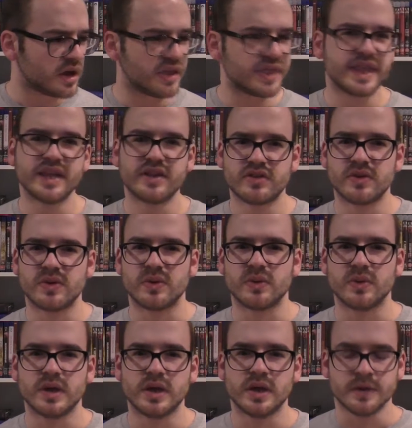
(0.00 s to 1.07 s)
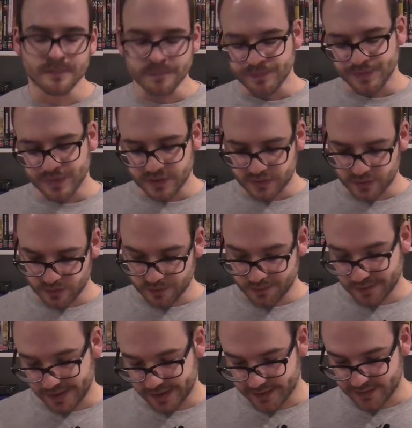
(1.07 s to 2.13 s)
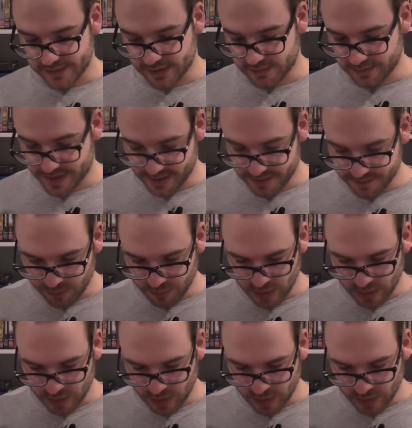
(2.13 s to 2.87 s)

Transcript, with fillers: I think so. So, I guess it doesn't matter.